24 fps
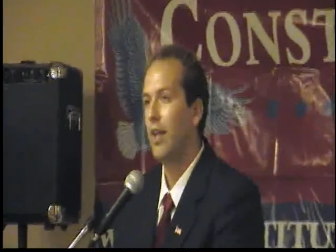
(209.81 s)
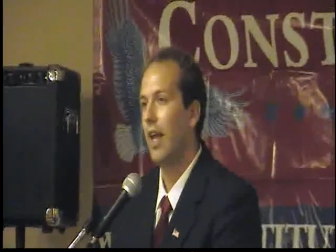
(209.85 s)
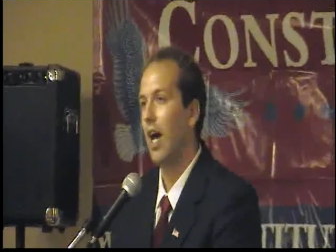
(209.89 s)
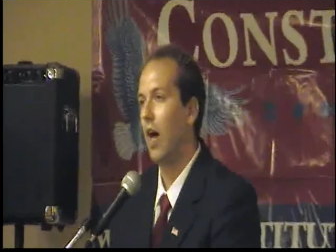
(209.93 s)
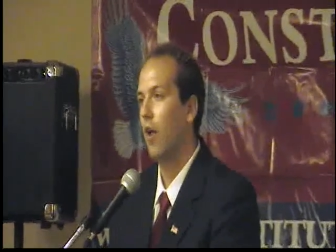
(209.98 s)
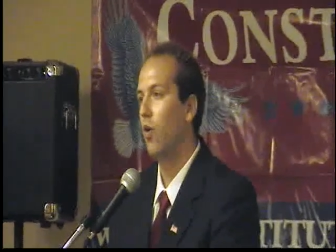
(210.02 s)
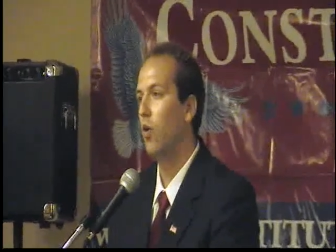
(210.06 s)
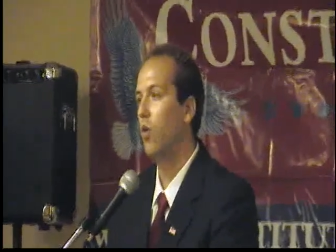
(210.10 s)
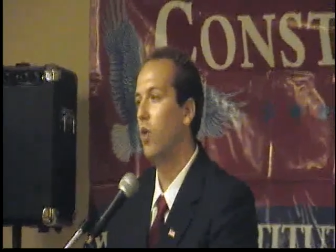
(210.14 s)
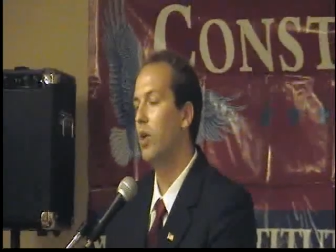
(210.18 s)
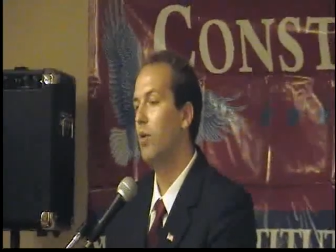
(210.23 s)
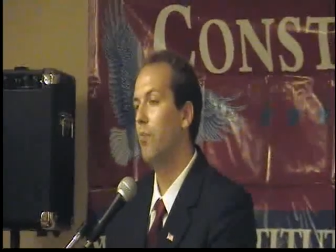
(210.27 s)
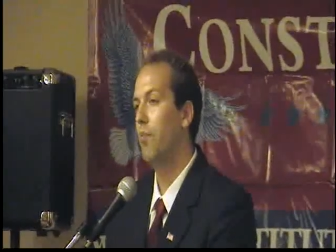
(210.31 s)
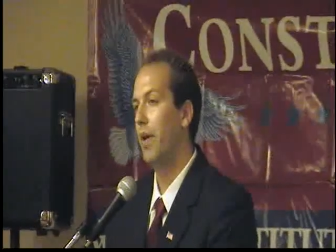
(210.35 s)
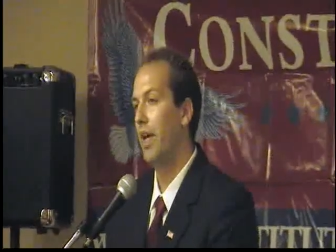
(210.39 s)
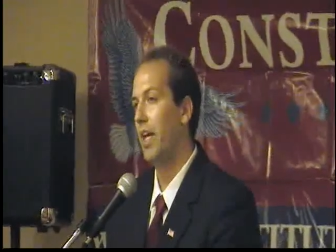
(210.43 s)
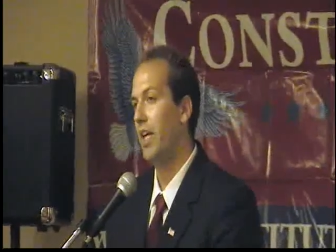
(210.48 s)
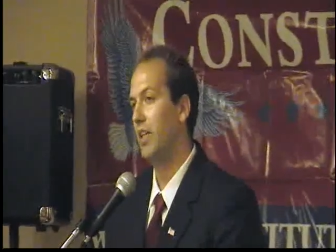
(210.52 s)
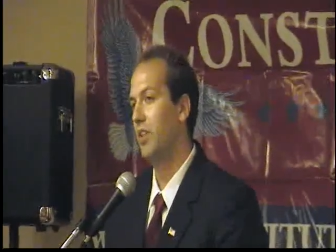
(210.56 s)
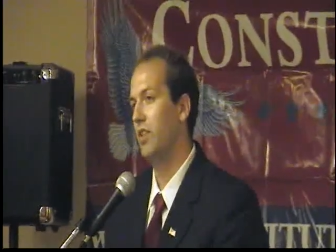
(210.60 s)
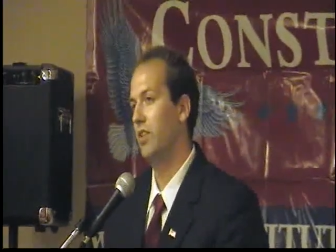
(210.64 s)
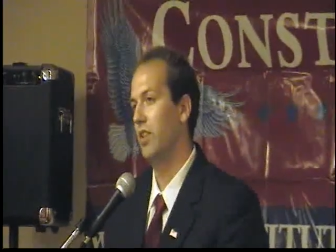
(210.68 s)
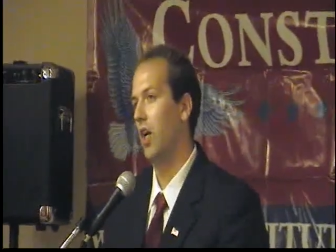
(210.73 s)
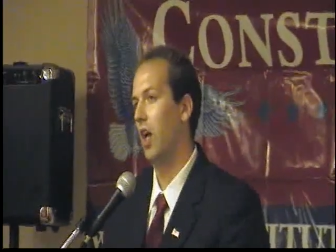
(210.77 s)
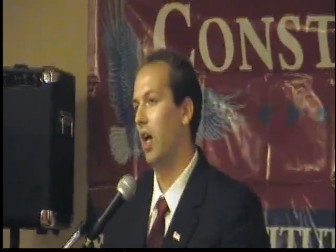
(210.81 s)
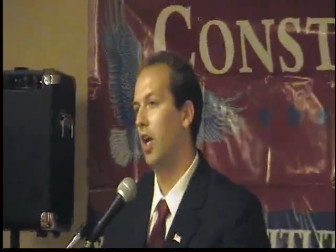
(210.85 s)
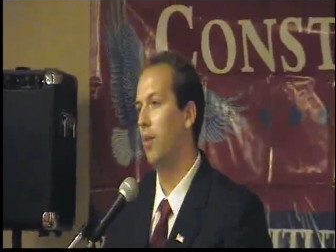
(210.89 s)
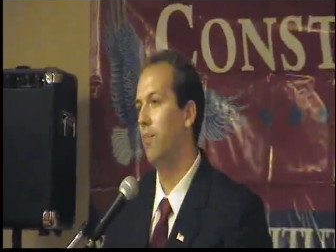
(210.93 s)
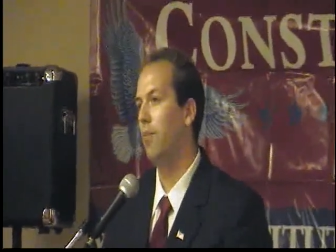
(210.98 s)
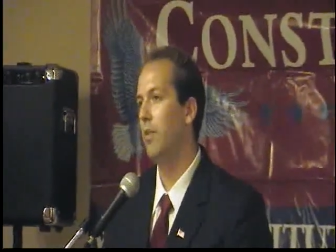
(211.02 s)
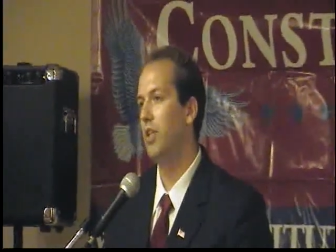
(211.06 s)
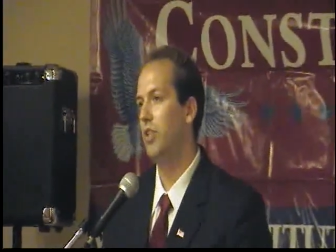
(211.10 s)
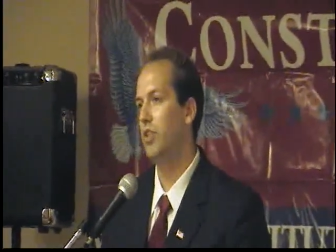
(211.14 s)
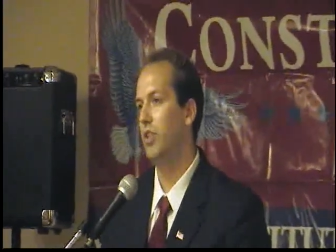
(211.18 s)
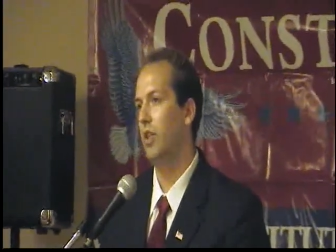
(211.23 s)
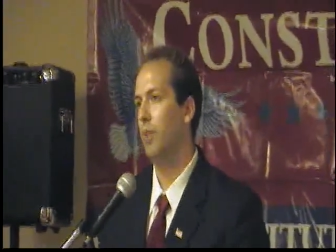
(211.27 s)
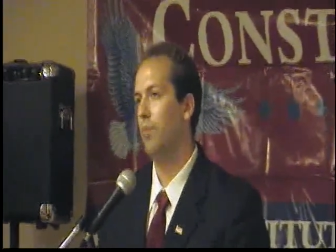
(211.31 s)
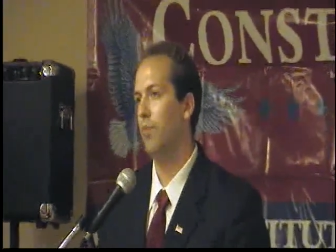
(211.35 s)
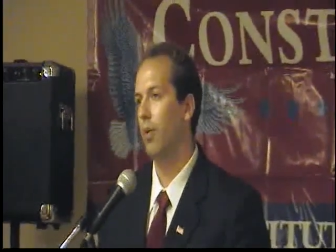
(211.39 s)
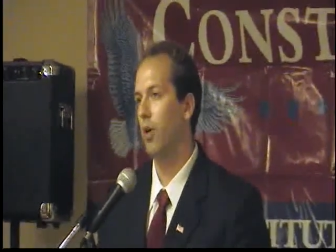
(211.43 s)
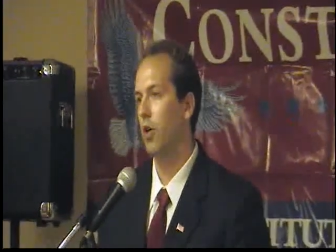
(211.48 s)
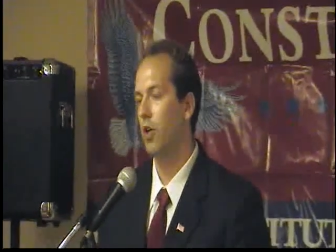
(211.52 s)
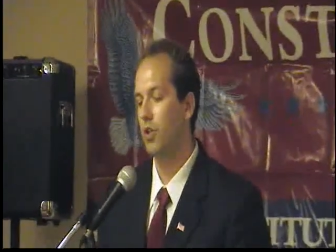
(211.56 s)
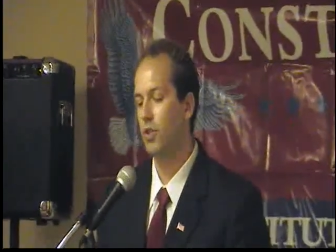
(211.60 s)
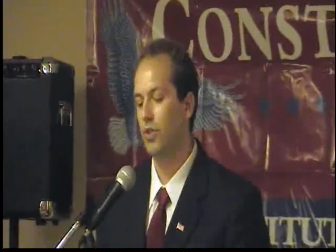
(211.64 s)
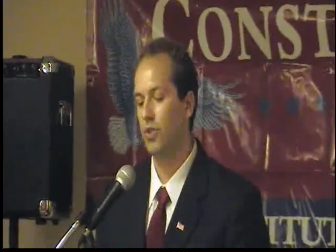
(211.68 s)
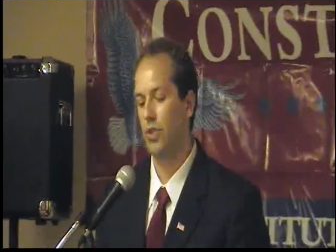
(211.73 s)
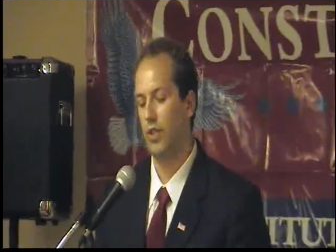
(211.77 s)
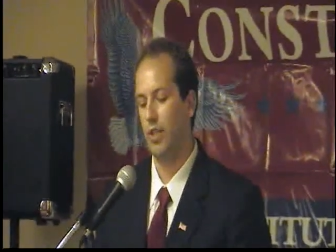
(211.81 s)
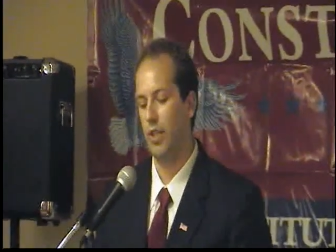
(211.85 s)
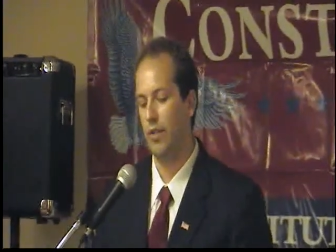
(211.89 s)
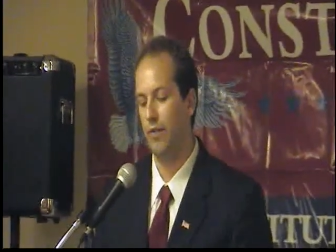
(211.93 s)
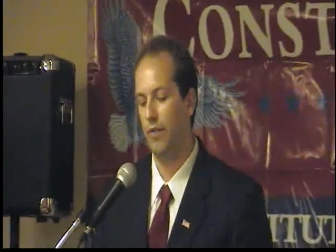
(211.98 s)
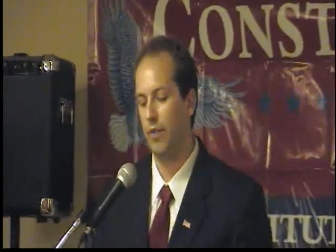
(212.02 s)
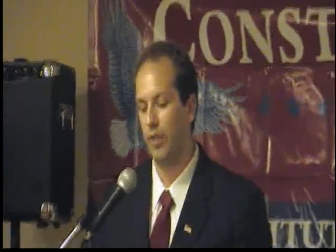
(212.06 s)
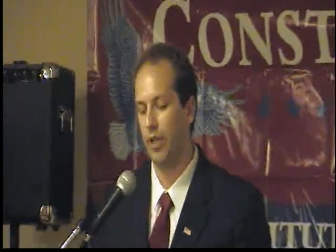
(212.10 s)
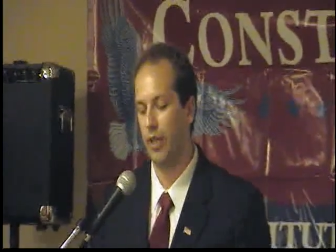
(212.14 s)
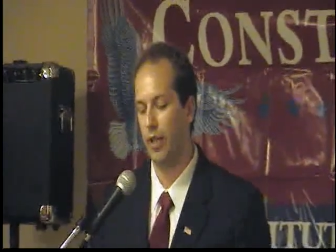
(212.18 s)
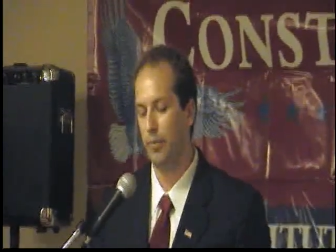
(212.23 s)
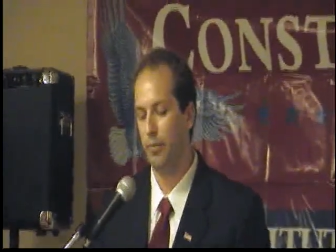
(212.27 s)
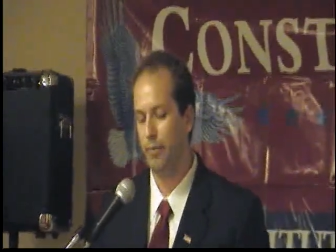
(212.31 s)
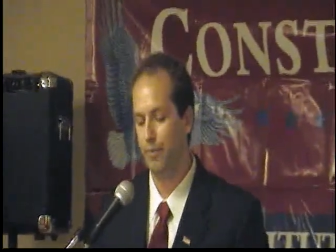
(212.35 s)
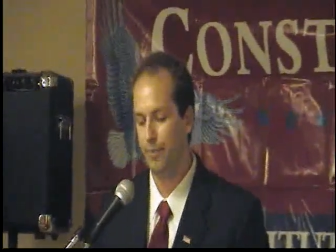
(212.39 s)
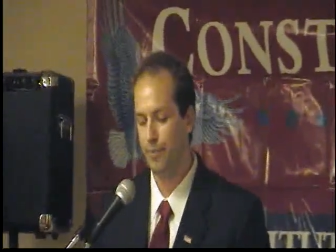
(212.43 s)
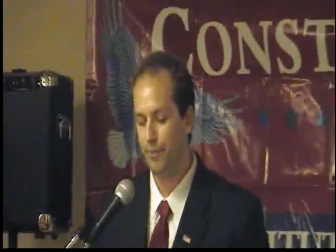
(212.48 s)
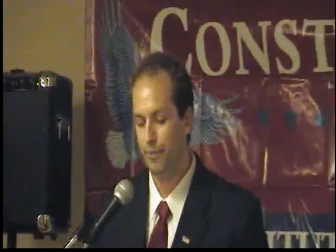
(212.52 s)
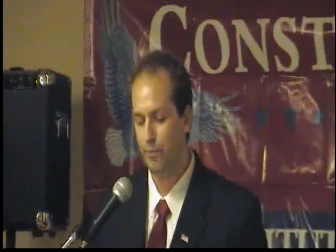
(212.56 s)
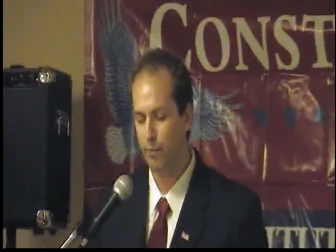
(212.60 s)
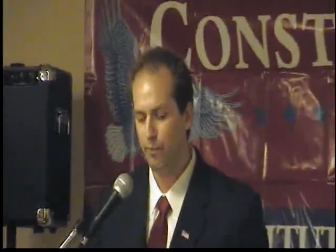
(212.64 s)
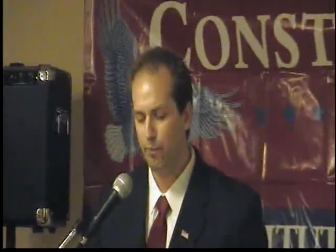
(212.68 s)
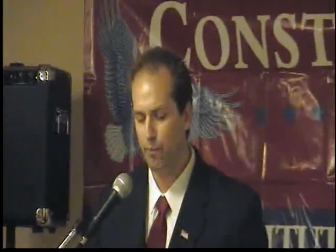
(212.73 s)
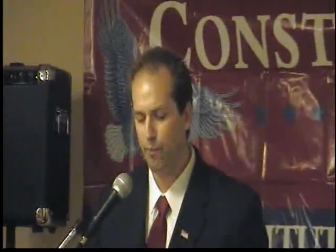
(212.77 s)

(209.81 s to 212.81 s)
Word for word: not only based on a missing birth certificate,